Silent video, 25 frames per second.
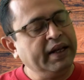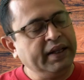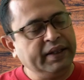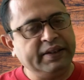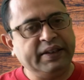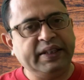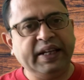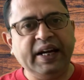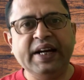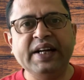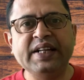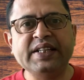
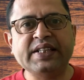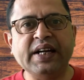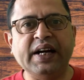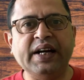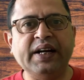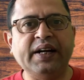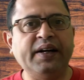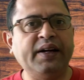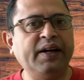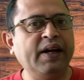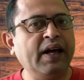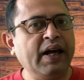They
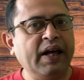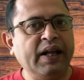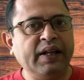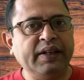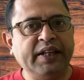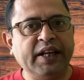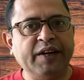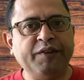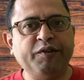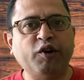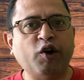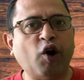decided
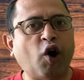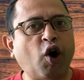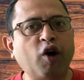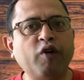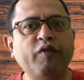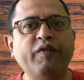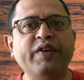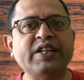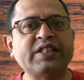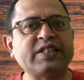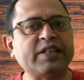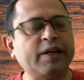they would
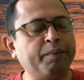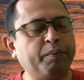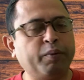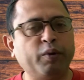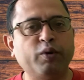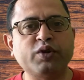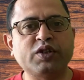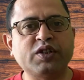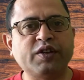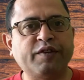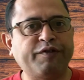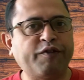always
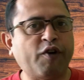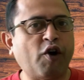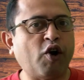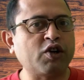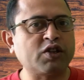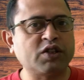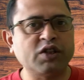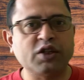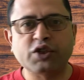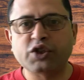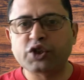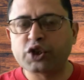approach the
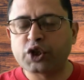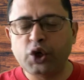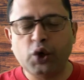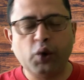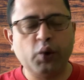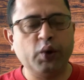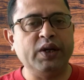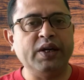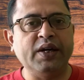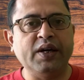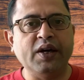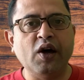foxes
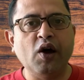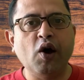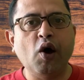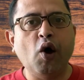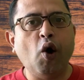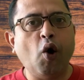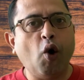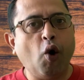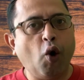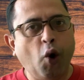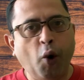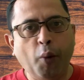slowly,
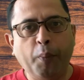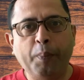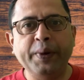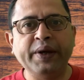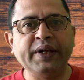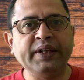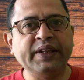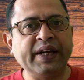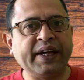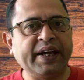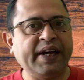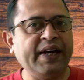
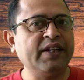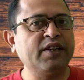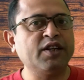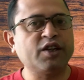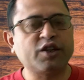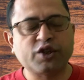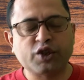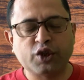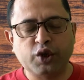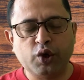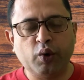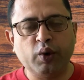opening the
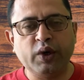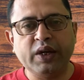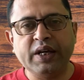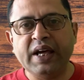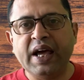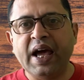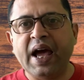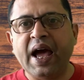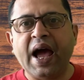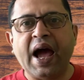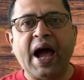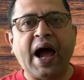cages
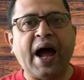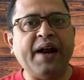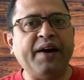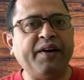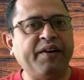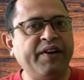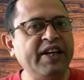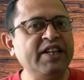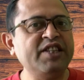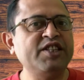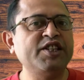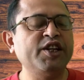slowly
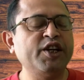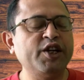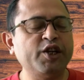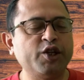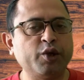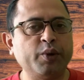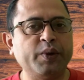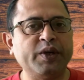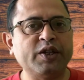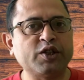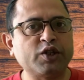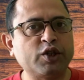and reaching
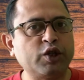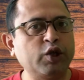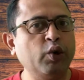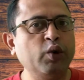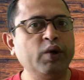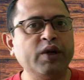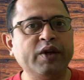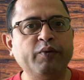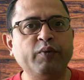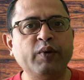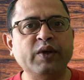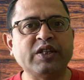into it
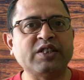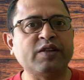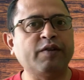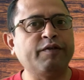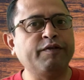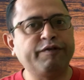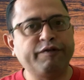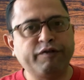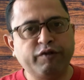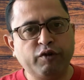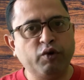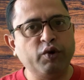slowly with some
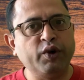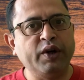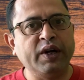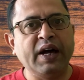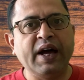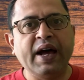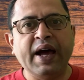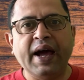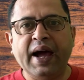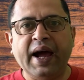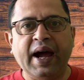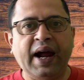food
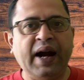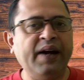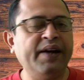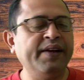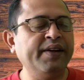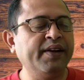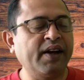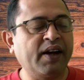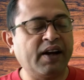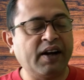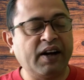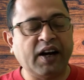held
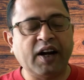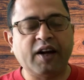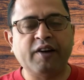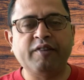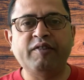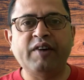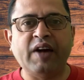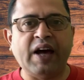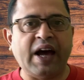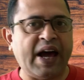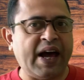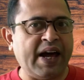in a
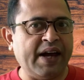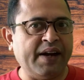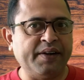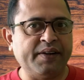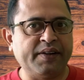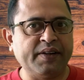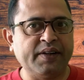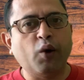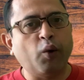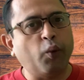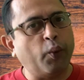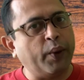gloved hand.
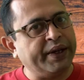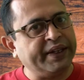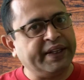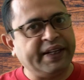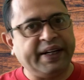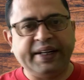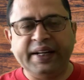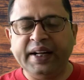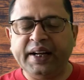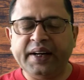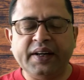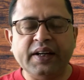When
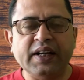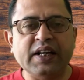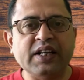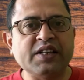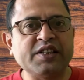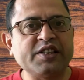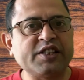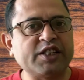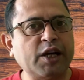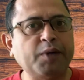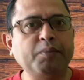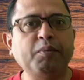they did,
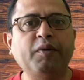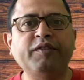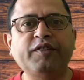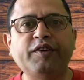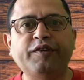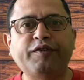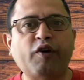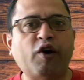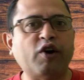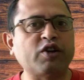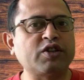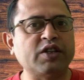some of the
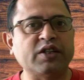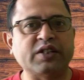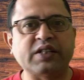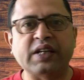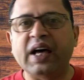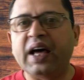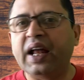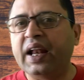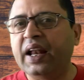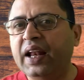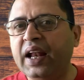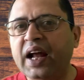foxes
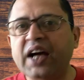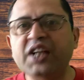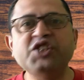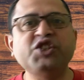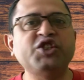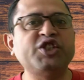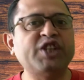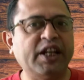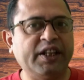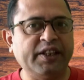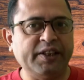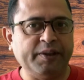
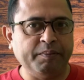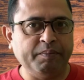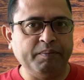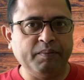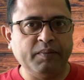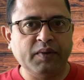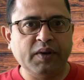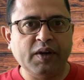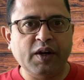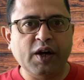lunged at them